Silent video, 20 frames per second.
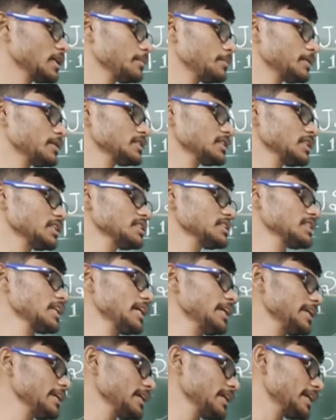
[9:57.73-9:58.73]
A person is
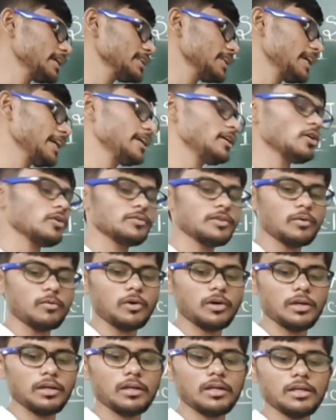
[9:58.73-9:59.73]
standing at the end of the
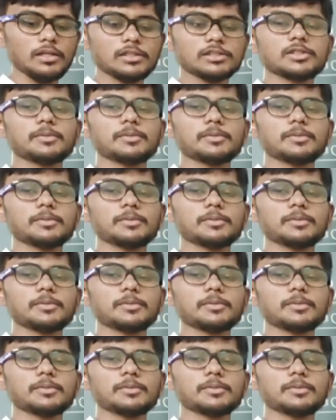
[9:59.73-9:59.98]
wall.